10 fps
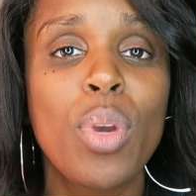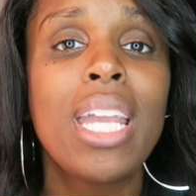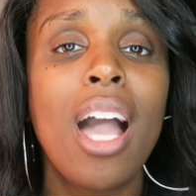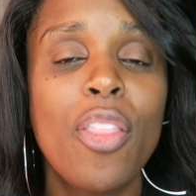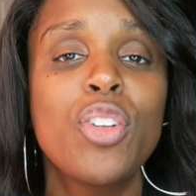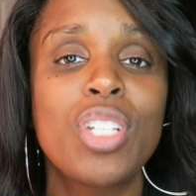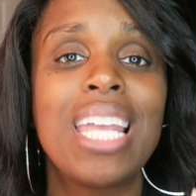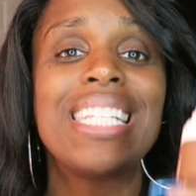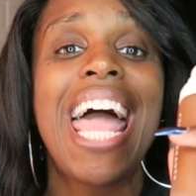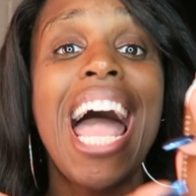three other
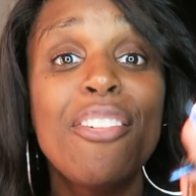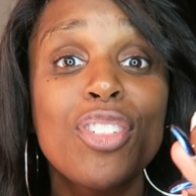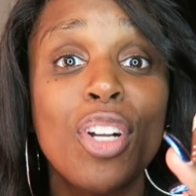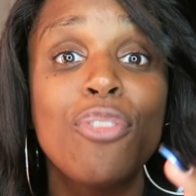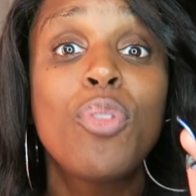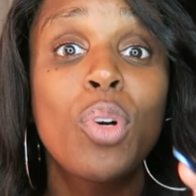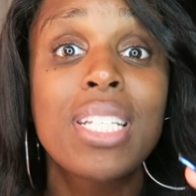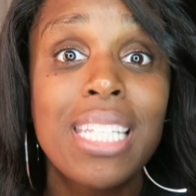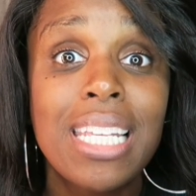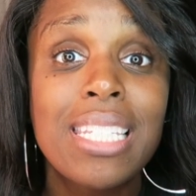shades after
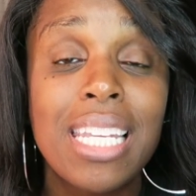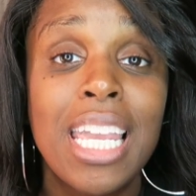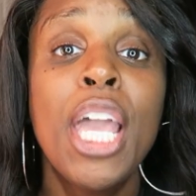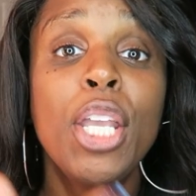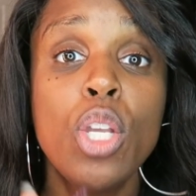460